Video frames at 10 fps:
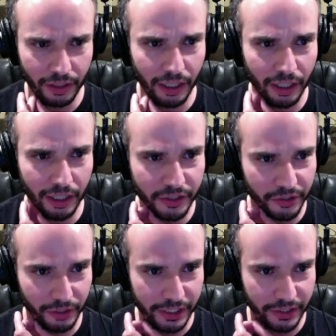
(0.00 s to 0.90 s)
I
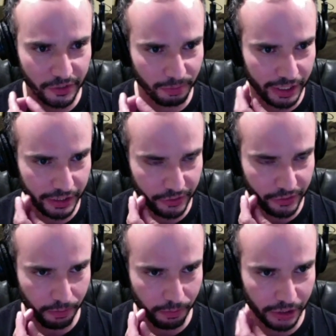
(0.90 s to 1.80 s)
just liked his playing
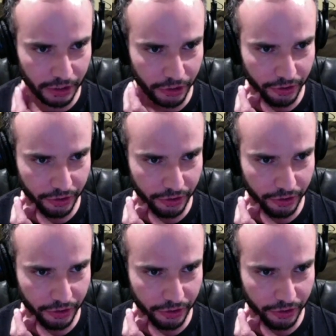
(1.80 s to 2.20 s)
so much